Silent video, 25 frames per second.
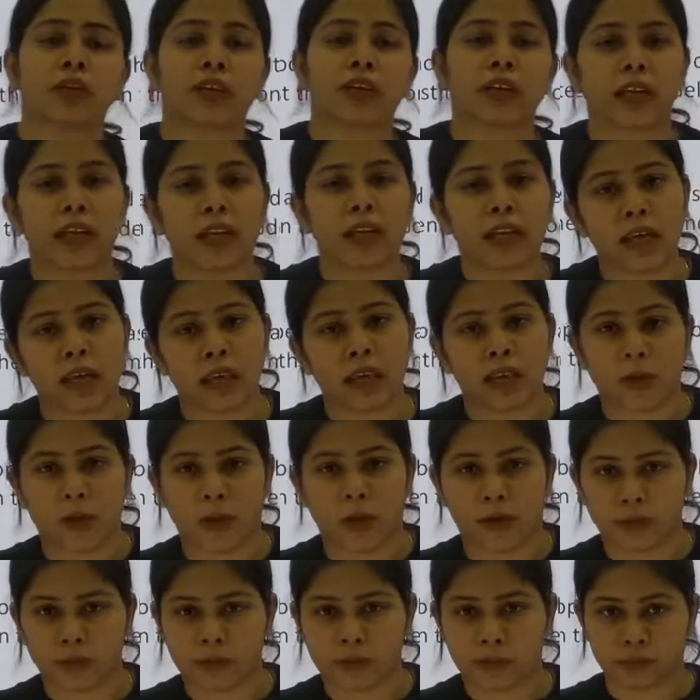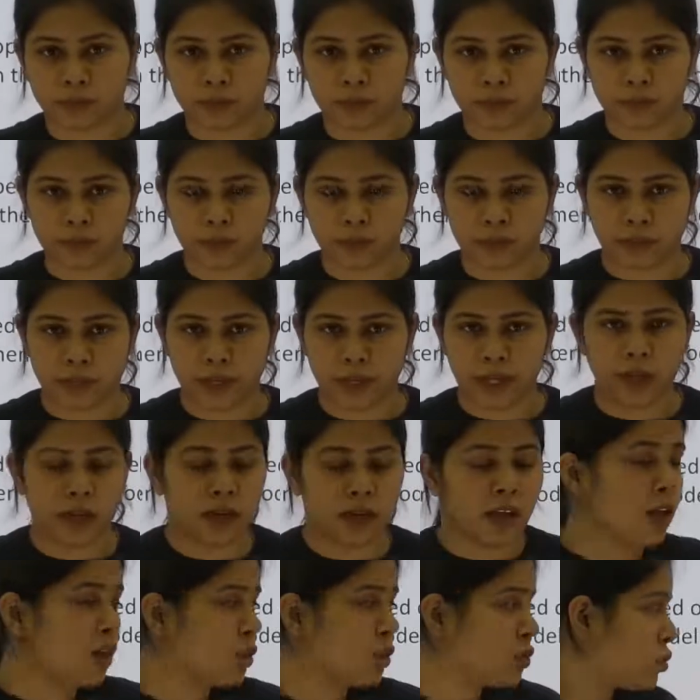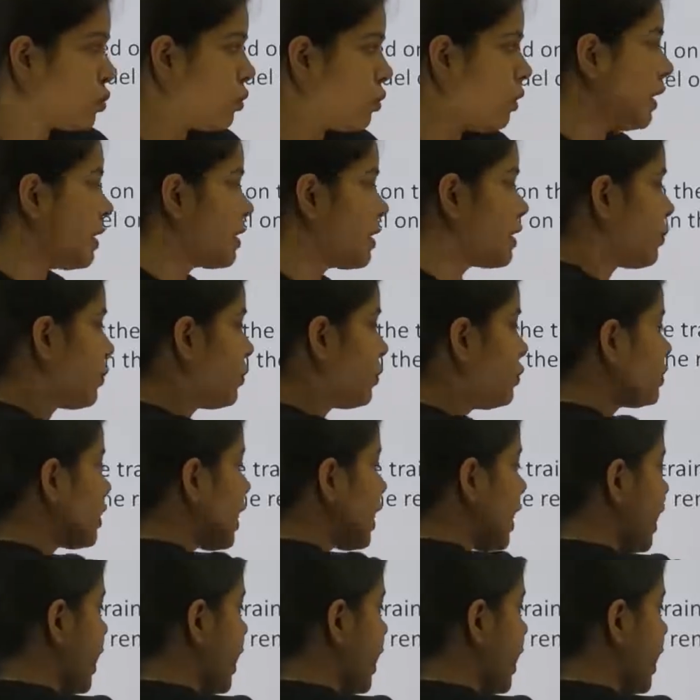train algorithm, right? So let's suppose I